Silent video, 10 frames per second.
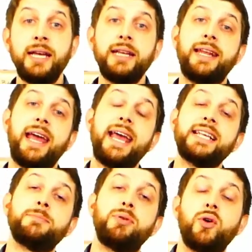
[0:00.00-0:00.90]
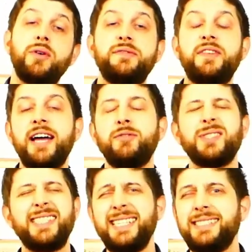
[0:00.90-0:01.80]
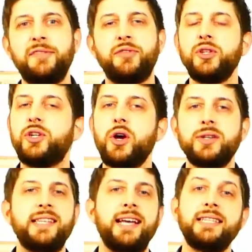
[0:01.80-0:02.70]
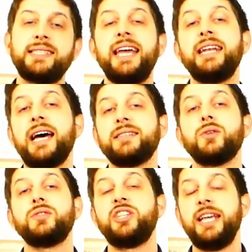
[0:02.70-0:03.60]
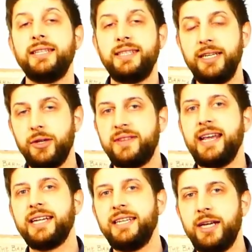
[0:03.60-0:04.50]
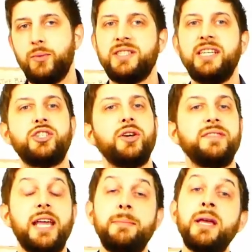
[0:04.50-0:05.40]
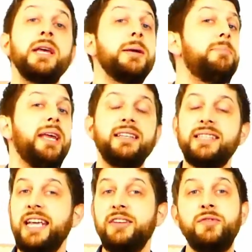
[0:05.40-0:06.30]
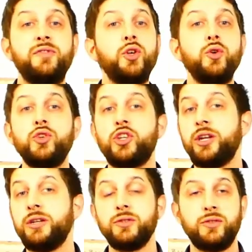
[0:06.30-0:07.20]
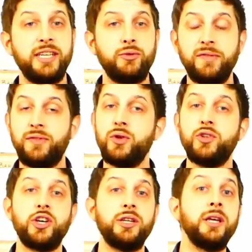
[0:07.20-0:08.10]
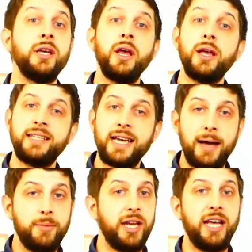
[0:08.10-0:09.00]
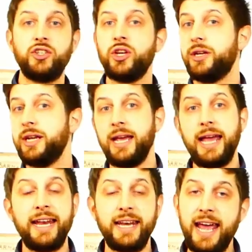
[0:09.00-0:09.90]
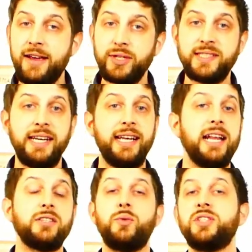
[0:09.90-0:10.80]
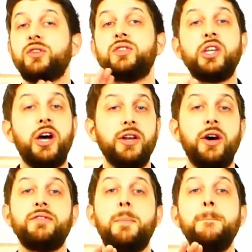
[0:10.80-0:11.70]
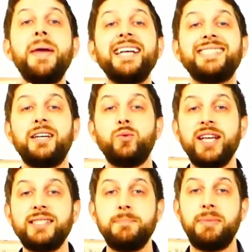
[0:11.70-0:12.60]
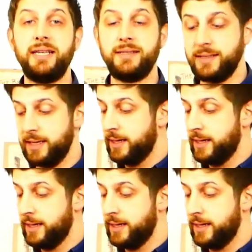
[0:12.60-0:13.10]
They explore 5 or 6 different cocktails and associating a technique with each of them, be it infusion, centrifusion, carbonation, and everything else, with a ton of amazing recipes.